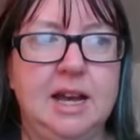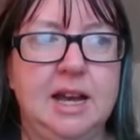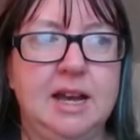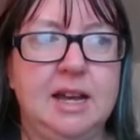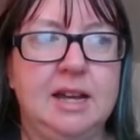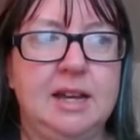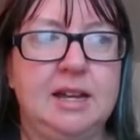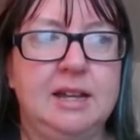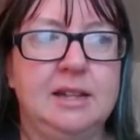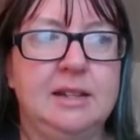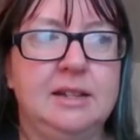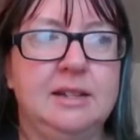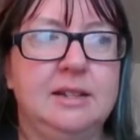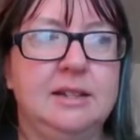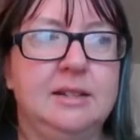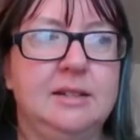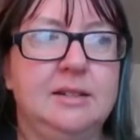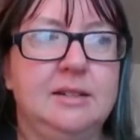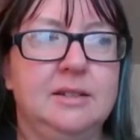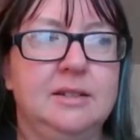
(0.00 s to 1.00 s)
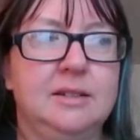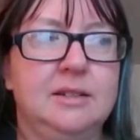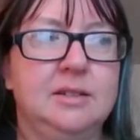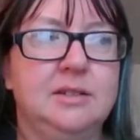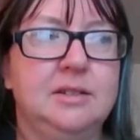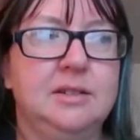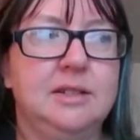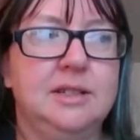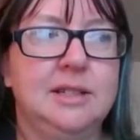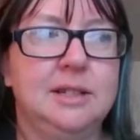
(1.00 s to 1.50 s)
And
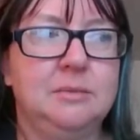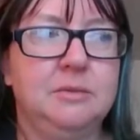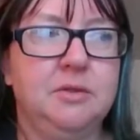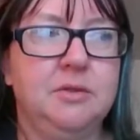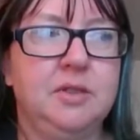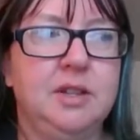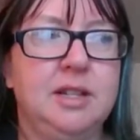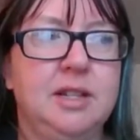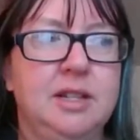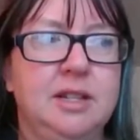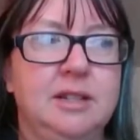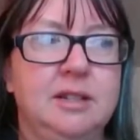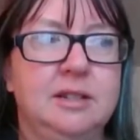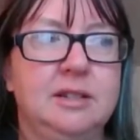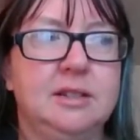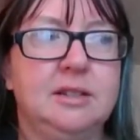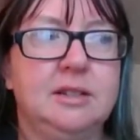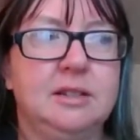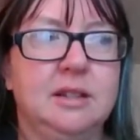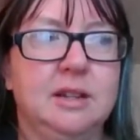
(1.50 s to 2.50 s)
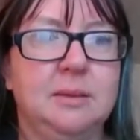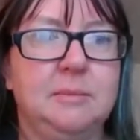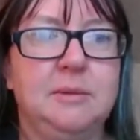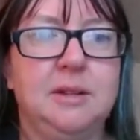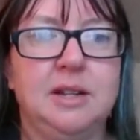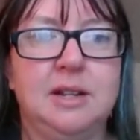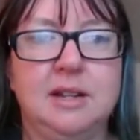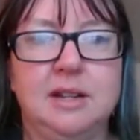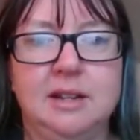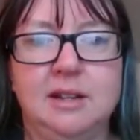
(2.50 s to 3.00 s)
so some of it is
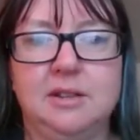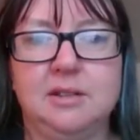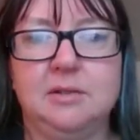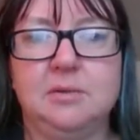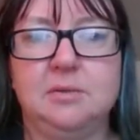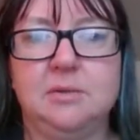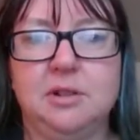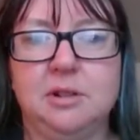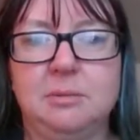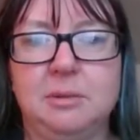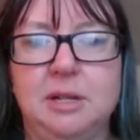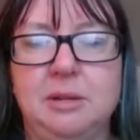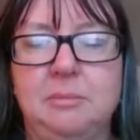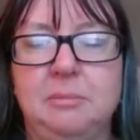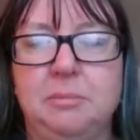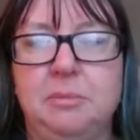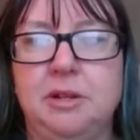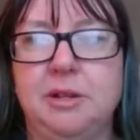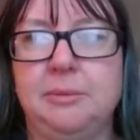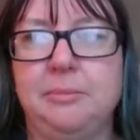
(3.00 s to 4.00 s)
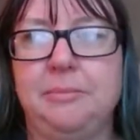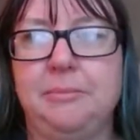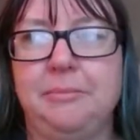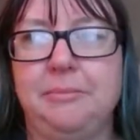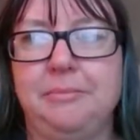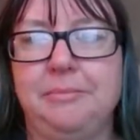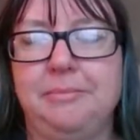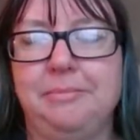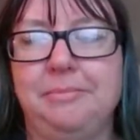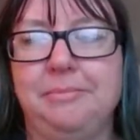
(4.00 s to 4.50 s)
coming together for me, but
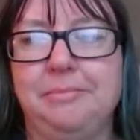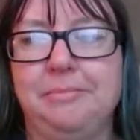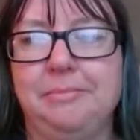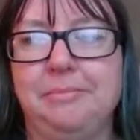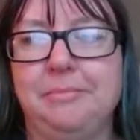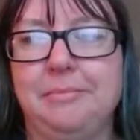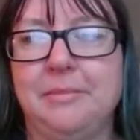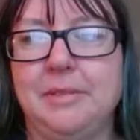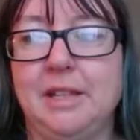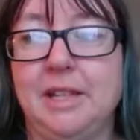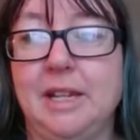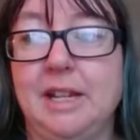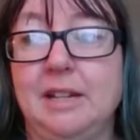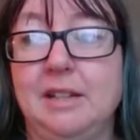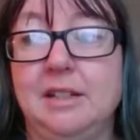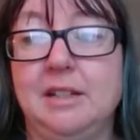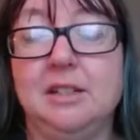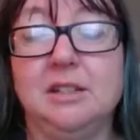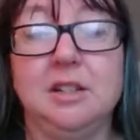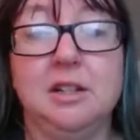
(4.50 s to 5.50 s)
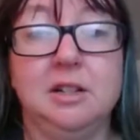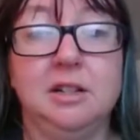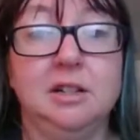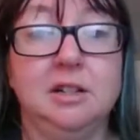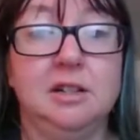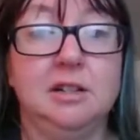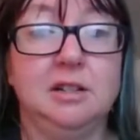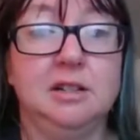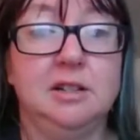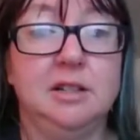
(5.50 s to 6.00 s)
yeah, it's
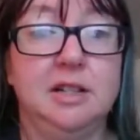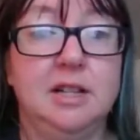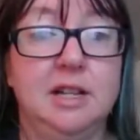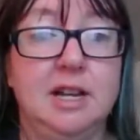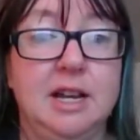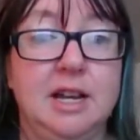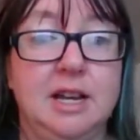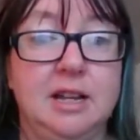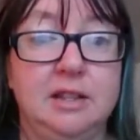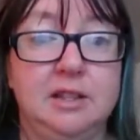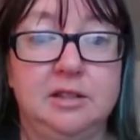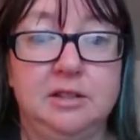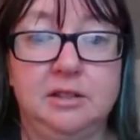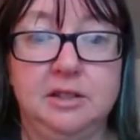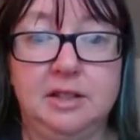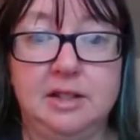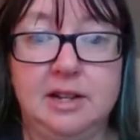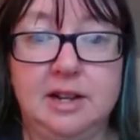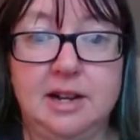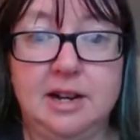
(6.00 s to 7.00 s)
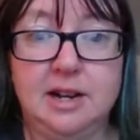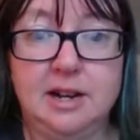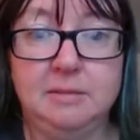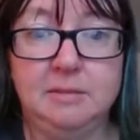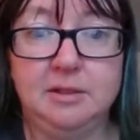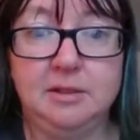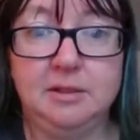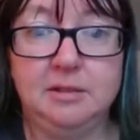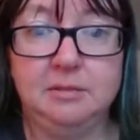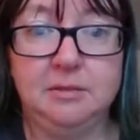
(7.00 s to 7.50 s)
hard. So then
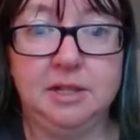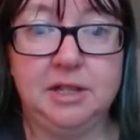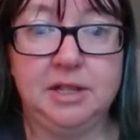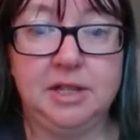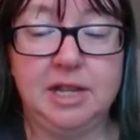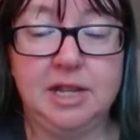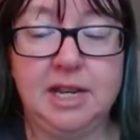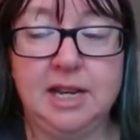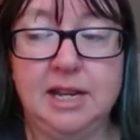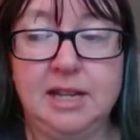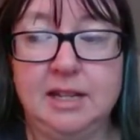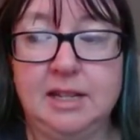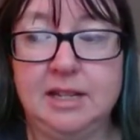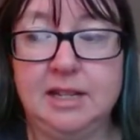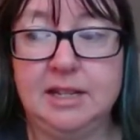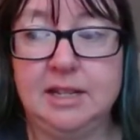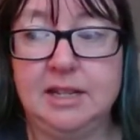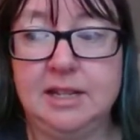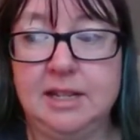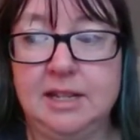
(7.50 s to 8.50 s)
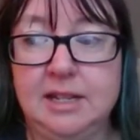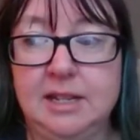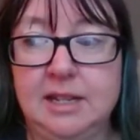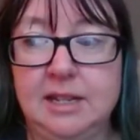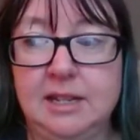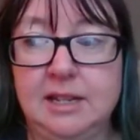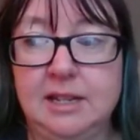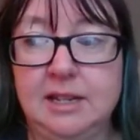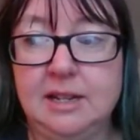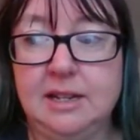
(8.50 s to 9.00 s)
I'm dealing with that, and
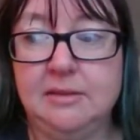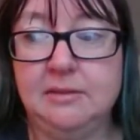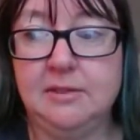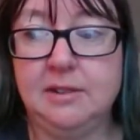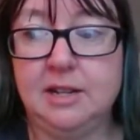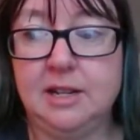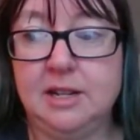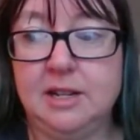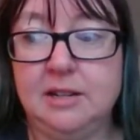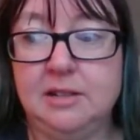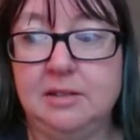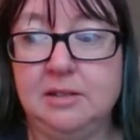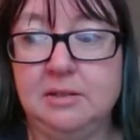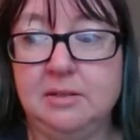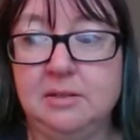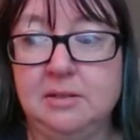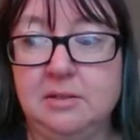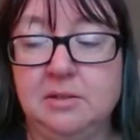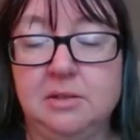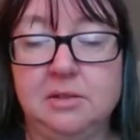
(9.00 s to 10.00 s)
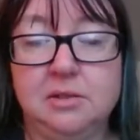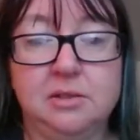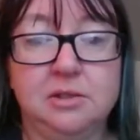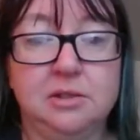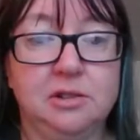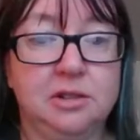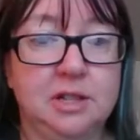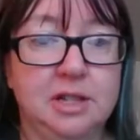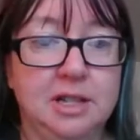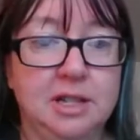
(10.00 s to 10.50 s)
then I've got to go
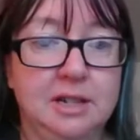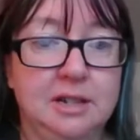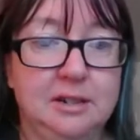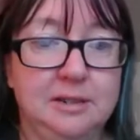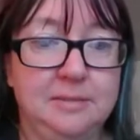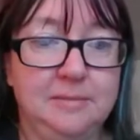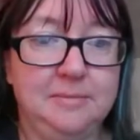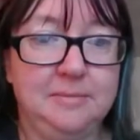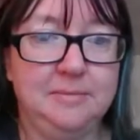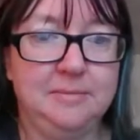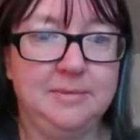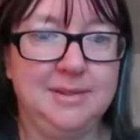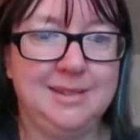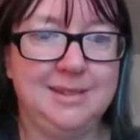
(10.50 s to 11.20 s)
cook dinner.